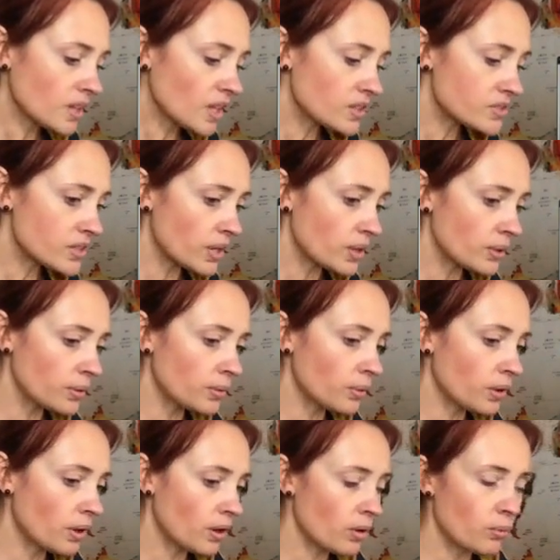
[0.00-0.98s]

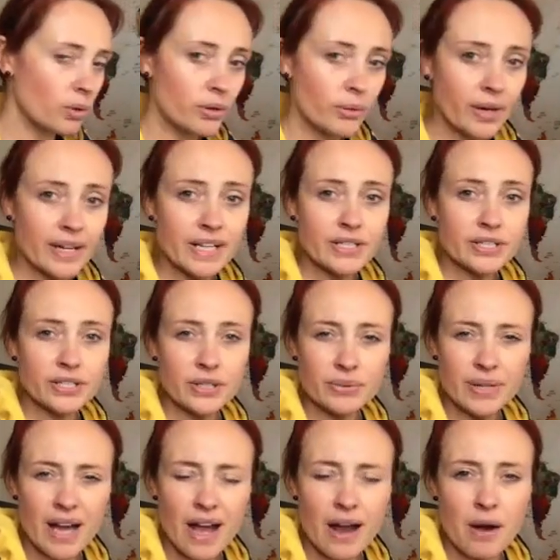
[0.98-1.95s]
So what do I need to do
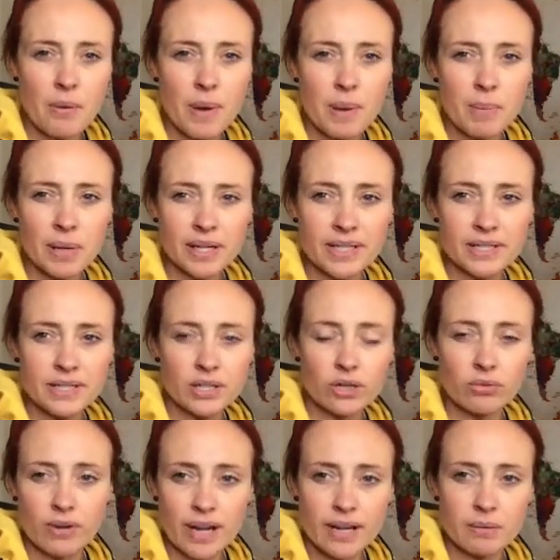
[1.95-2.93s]
now? Maybe I need to
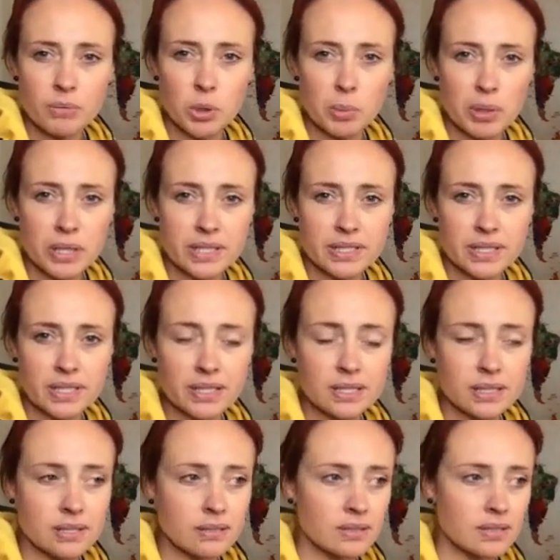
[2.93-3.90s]
create more
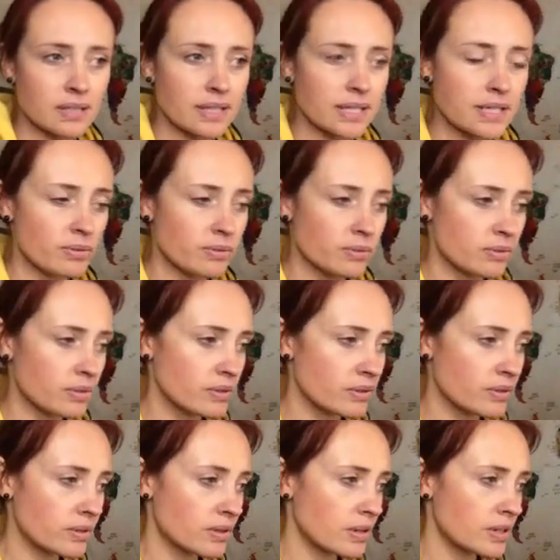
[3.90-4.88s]
pieces because I need to
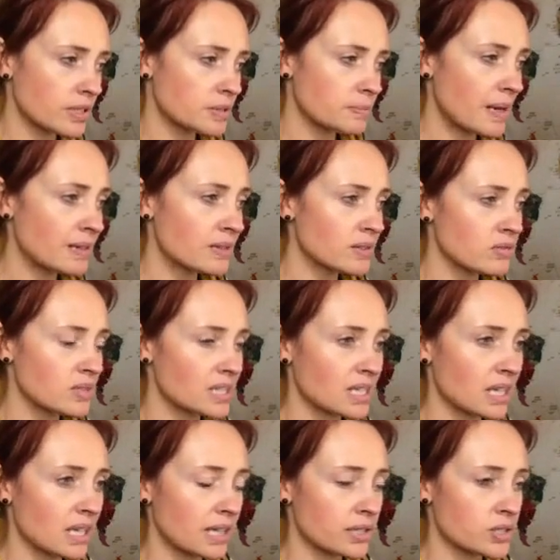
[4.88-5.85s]
expand on this
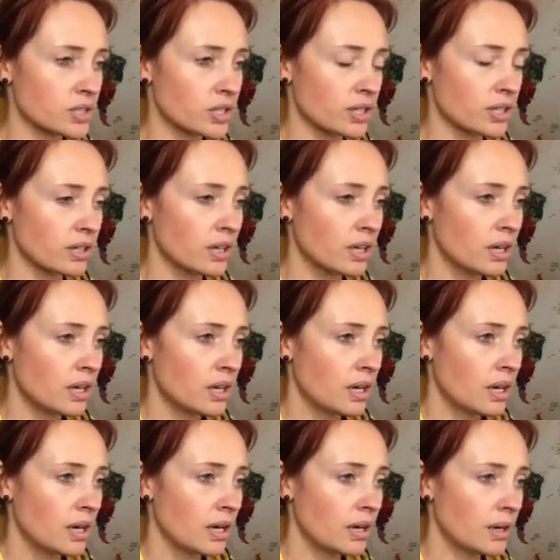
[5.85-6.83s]
collection.
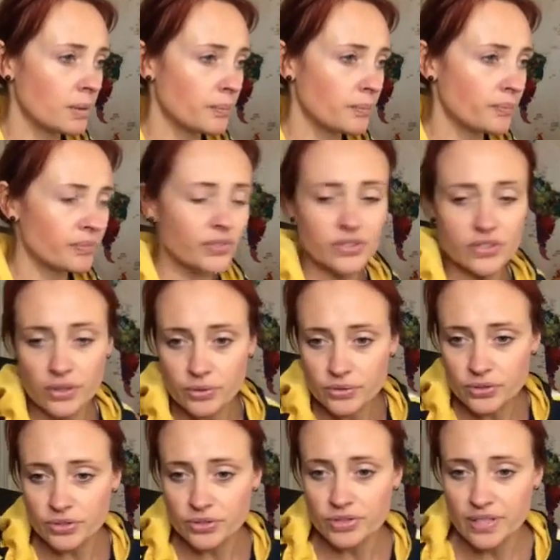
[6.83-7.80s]
So
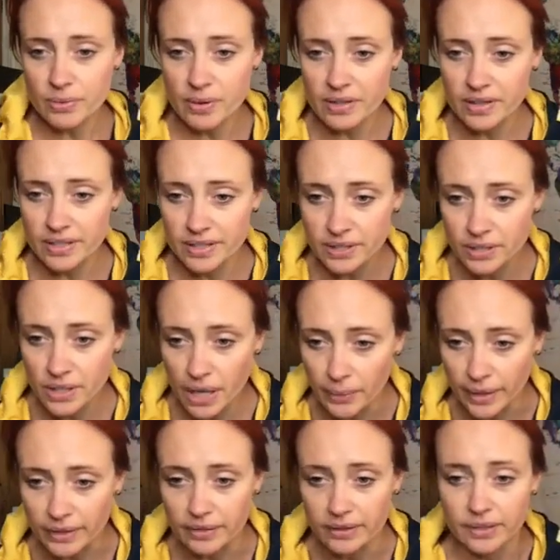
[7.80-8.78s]
do you see where this is
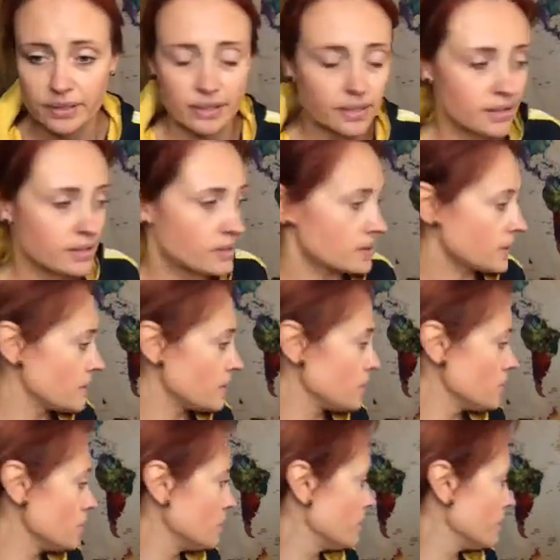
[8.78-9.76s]
going?
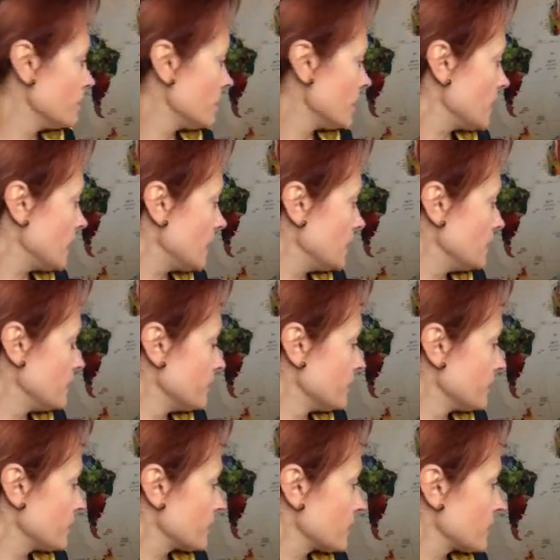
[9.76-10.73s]
So
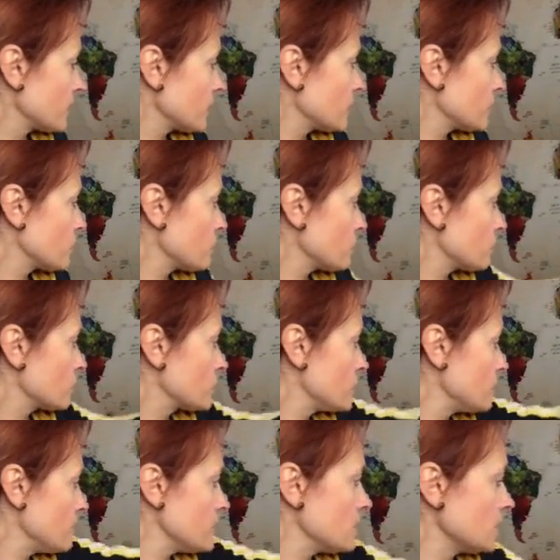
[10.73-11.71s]
doing
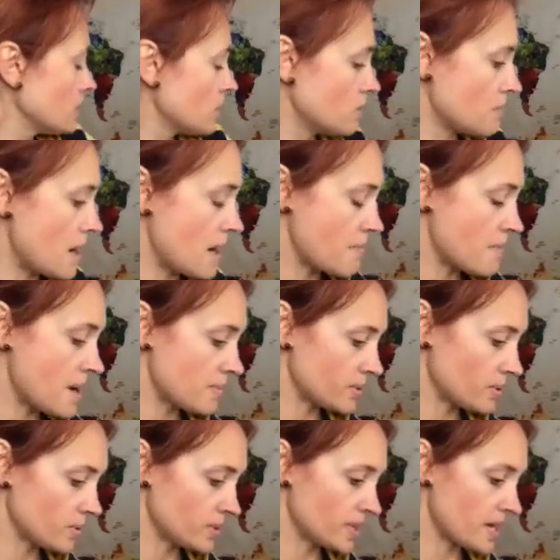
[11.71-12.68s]
your little mind
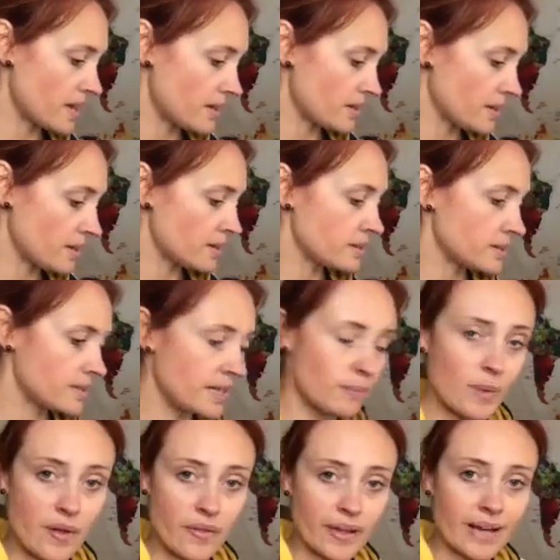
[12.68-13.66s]
maps all together,
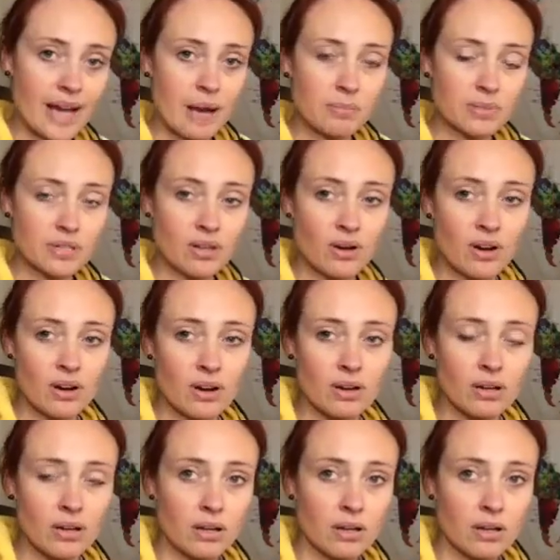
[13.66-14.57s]
seeing where the gaps are,